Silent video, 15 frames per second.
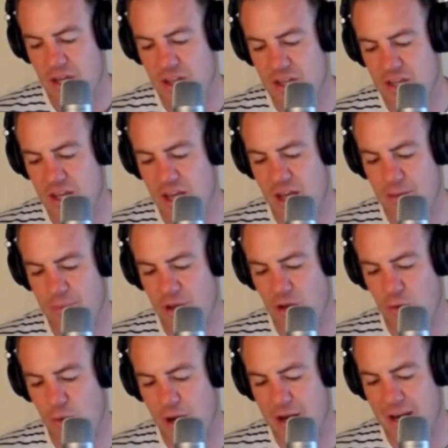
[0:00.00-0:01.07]
the deer had been
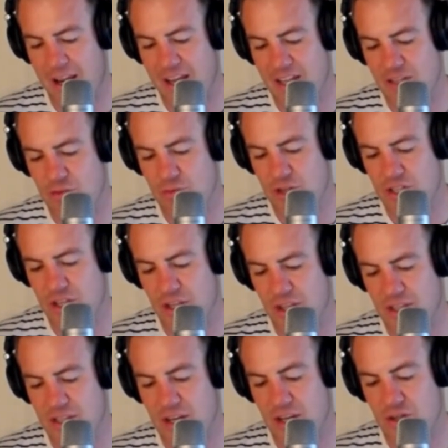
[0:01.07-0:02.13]
quite late in reaching
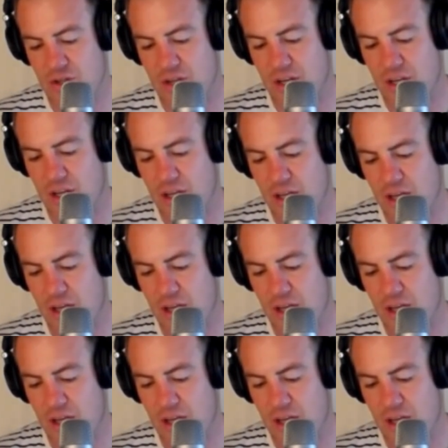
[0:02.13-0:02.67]
this country.